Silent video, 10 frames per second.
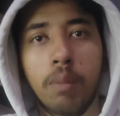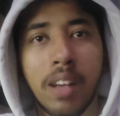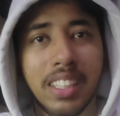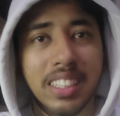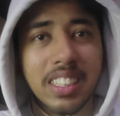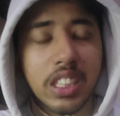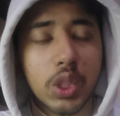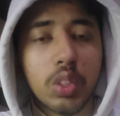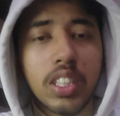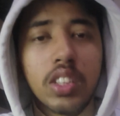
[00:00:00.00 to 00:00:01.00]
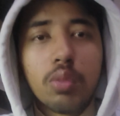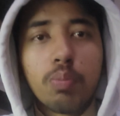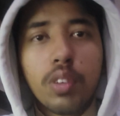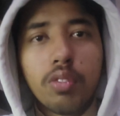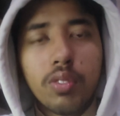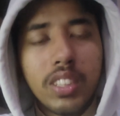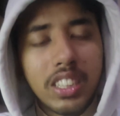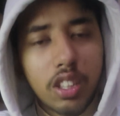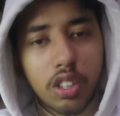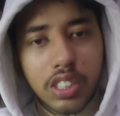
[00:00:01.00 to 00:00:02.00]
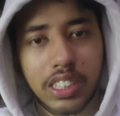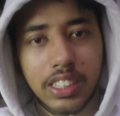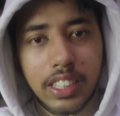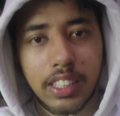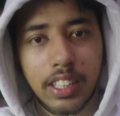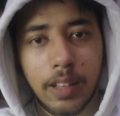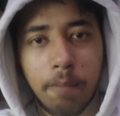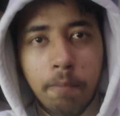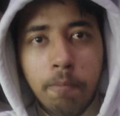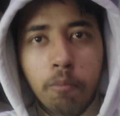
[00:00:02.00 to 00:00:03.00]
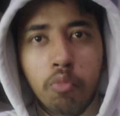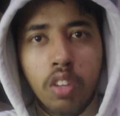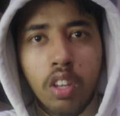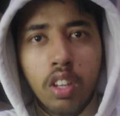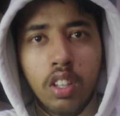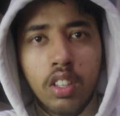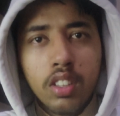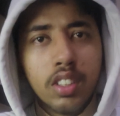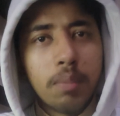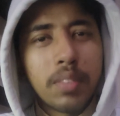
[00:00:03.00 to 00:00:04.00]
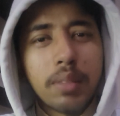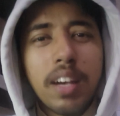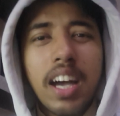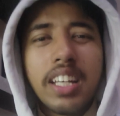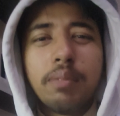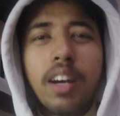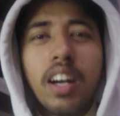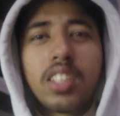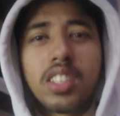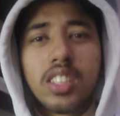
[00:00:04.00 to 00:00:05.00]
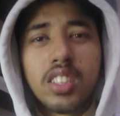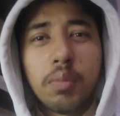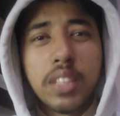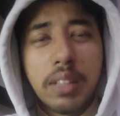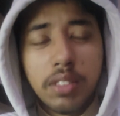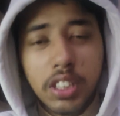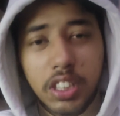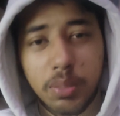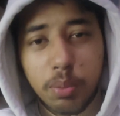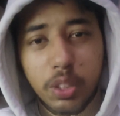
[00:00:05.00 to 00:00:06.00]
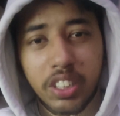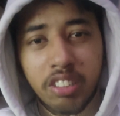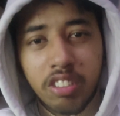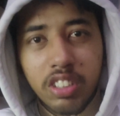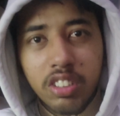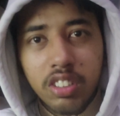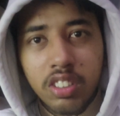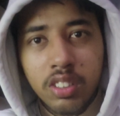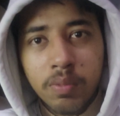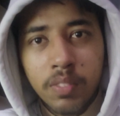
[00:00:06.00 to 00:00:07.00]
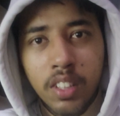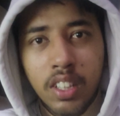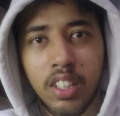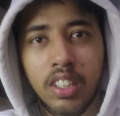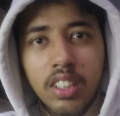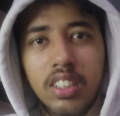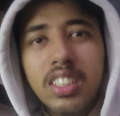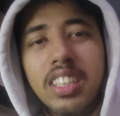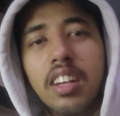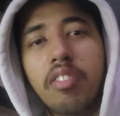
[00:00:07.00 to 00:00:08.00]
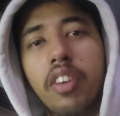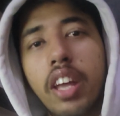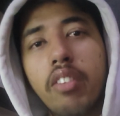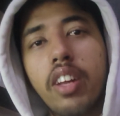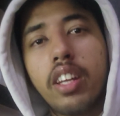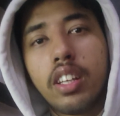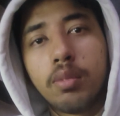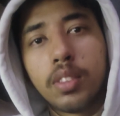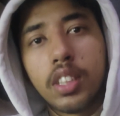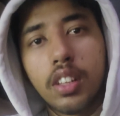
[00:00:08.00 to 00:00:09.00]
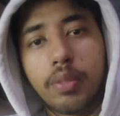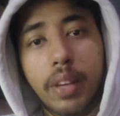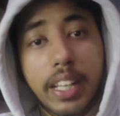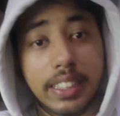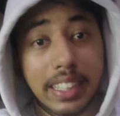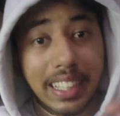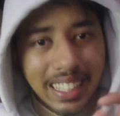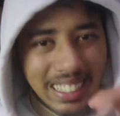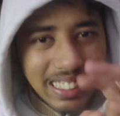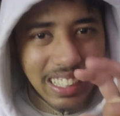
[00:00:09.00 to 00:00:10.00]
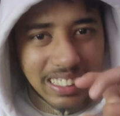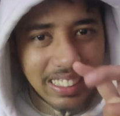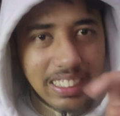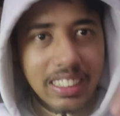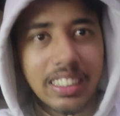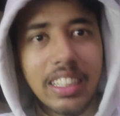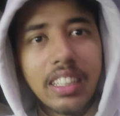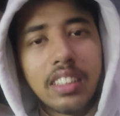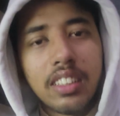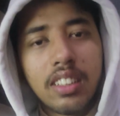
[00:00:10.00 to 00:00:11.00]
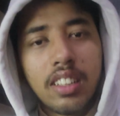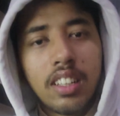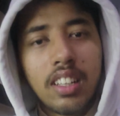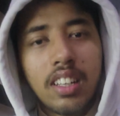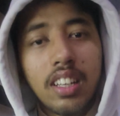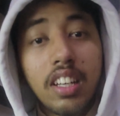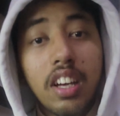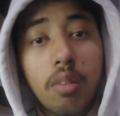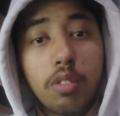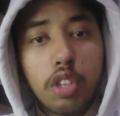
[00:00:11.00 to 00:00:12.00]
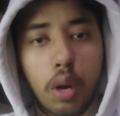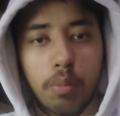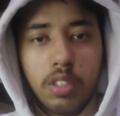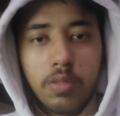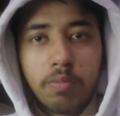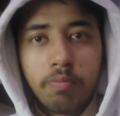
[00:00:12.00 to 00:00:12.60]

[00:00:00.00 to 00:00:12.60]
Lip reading: Imagine a student who performs consistently, sometimes high marks, sometimes disappointing results. Instead of labeling himself as inconsistent, he observes.